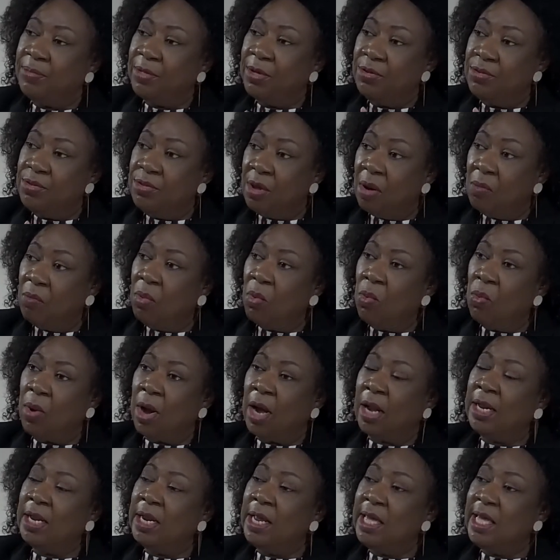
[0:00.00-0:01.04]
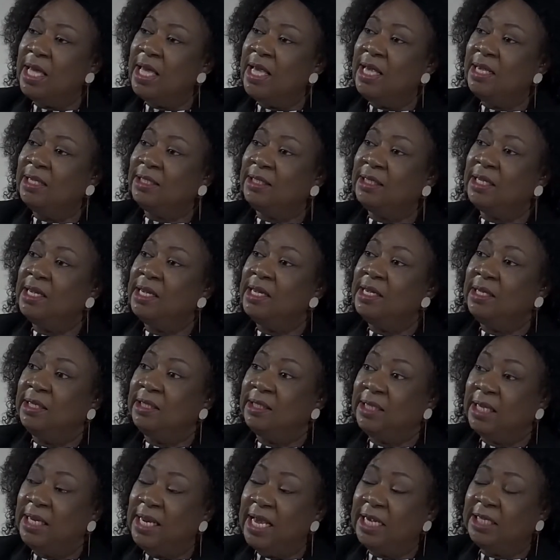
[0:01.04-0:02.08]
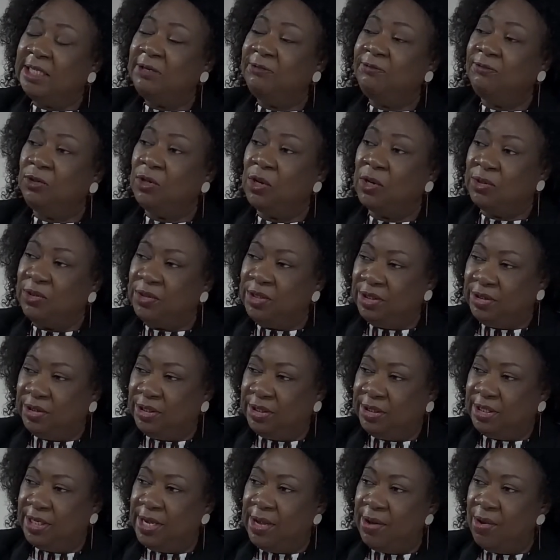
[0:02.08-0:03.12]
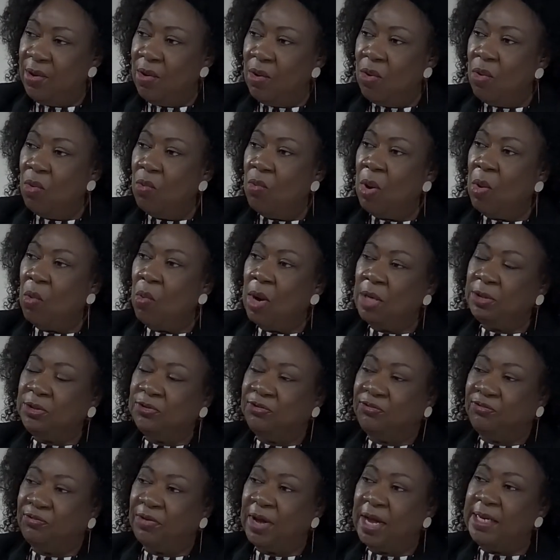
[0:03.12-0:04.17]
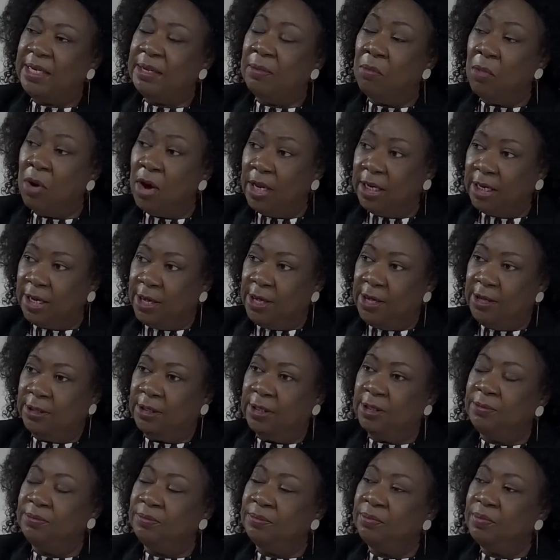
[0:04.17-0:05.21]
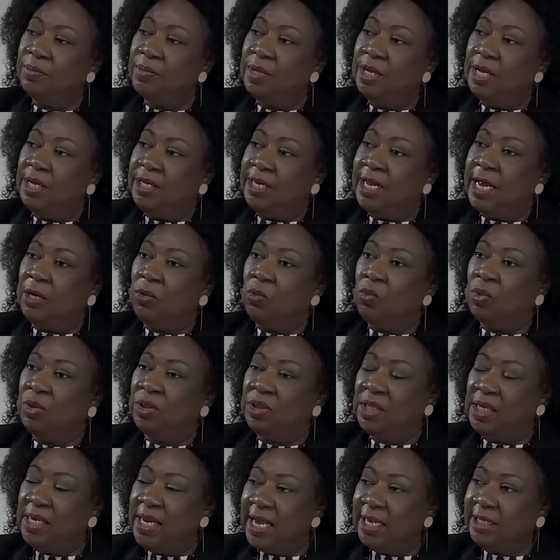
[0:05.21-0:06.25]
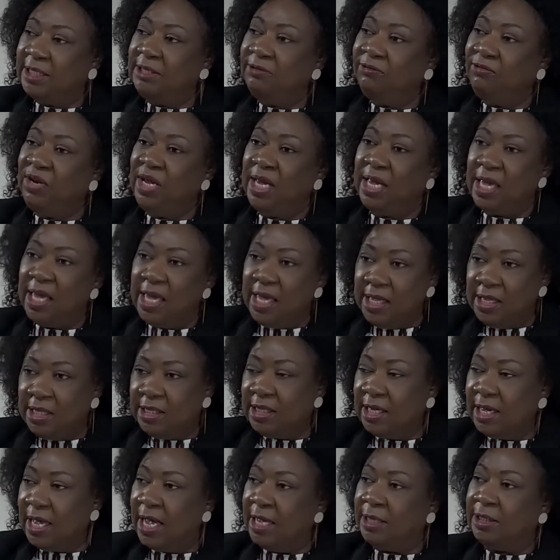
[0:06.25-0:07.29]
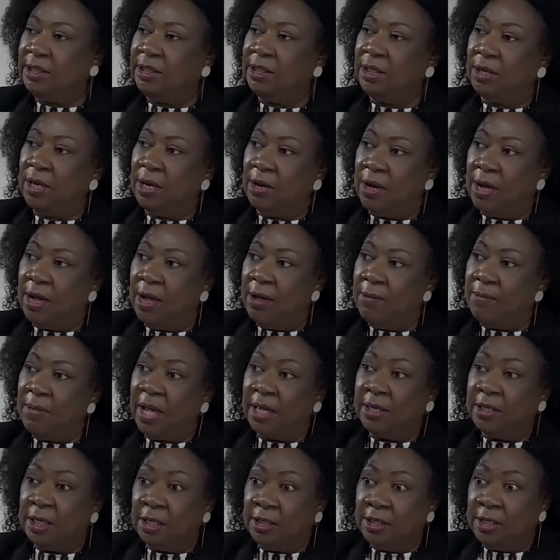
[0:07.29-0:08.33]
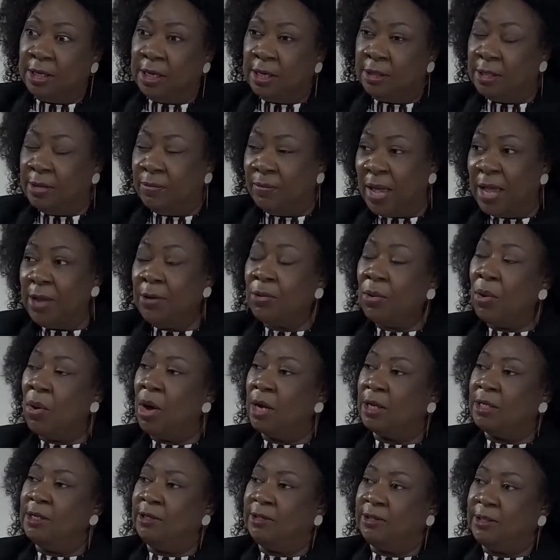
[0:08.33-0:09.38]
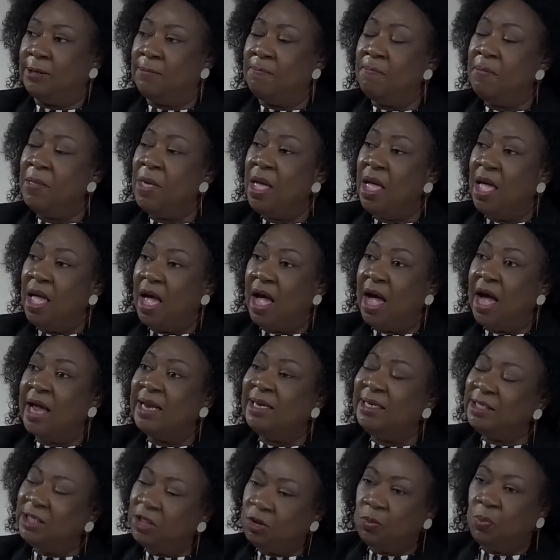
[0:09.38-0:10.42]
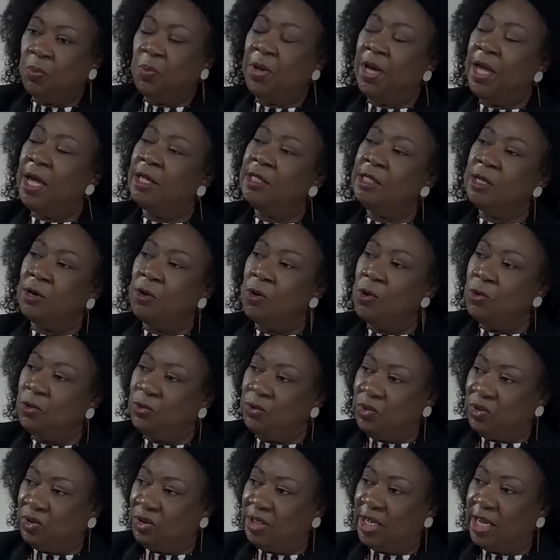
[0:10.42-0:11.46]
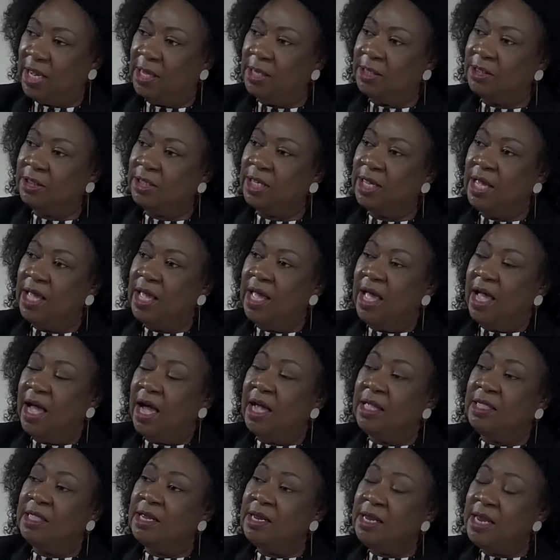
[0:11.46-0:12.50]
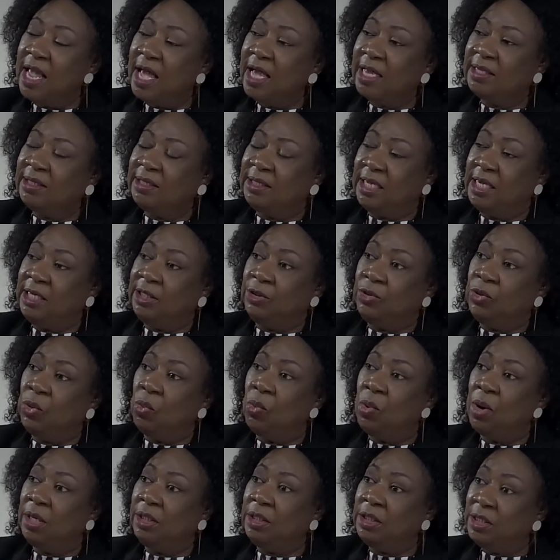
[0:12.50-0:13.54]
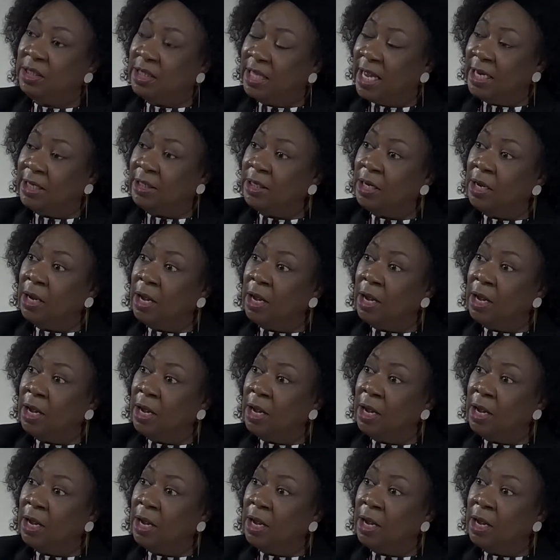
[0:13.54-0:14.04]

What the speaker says: Number one is selective toxicity. We want to find a molecule that will selectively kill the microorganism and spare the host cells. And the next is you want that